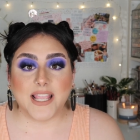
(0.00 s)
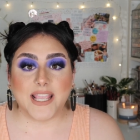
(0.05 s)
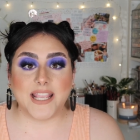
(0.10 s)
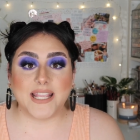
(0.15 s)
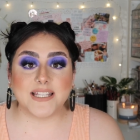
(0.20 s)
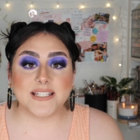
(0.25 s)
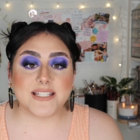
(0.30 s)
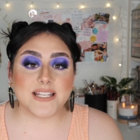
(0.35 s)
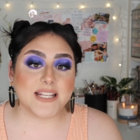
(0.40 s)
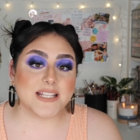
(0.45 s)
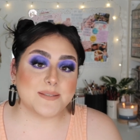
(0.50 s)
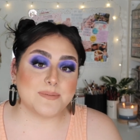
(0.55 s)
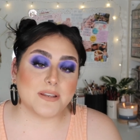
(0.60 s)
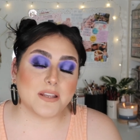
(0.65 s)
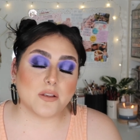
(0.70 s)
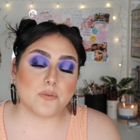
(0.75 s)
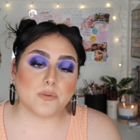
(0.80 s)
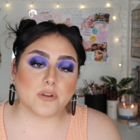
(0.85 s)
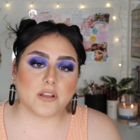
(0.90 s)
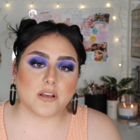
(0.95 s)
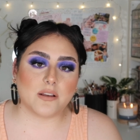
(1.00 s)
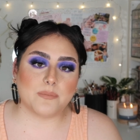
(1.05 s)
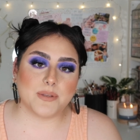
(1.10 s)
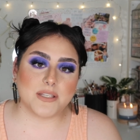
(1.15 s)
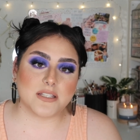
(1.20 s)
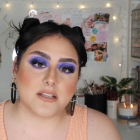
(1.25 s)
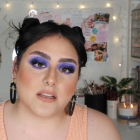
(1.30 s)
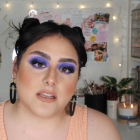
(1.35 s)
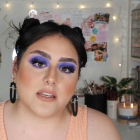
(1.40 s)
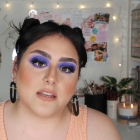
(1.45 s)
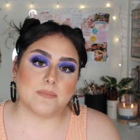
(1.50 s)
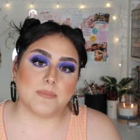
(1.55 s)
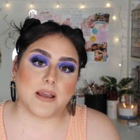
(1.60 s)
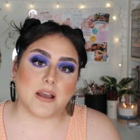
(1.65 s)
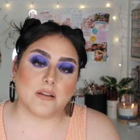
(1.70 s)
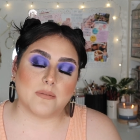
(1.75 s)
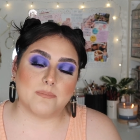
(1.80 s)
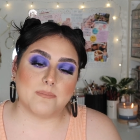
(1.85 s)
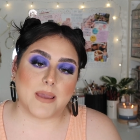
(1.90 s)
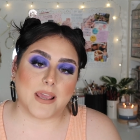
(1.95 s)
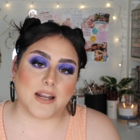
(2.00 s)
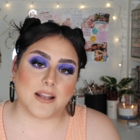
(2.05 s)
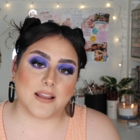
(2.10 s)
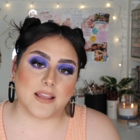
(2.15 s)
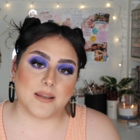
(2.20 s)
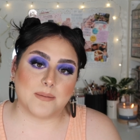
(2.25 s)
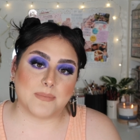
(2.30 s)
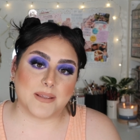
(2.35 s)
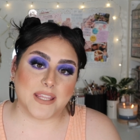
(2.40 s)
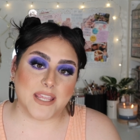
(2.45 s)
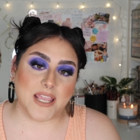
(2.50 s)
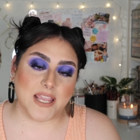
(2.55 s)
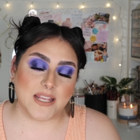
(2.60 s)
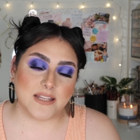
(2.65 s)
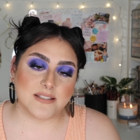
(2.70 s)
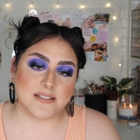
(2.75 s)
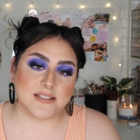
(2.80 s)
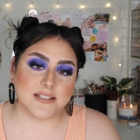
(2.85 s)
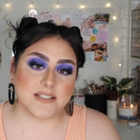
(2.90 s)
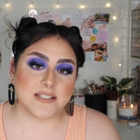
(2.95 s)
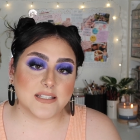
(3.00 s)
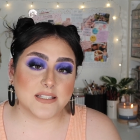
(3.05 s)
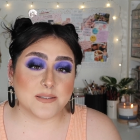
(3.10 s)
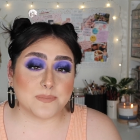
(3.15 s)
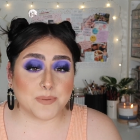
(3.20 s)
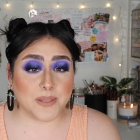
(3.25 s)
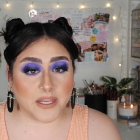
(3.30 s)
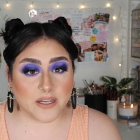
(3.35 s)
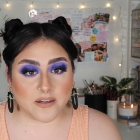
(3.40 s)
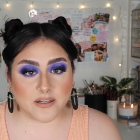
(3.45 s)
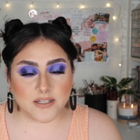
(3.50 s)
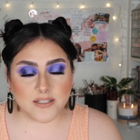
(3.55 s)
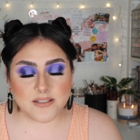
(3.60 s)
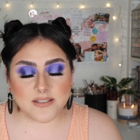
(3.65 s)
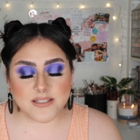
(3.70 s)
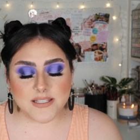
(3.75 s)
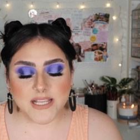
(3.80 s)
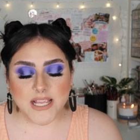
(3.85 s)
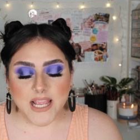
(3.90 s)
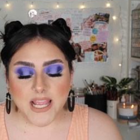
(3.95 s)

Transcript: In today's video, we're going to be talking about Madeleine McCann's disappearance.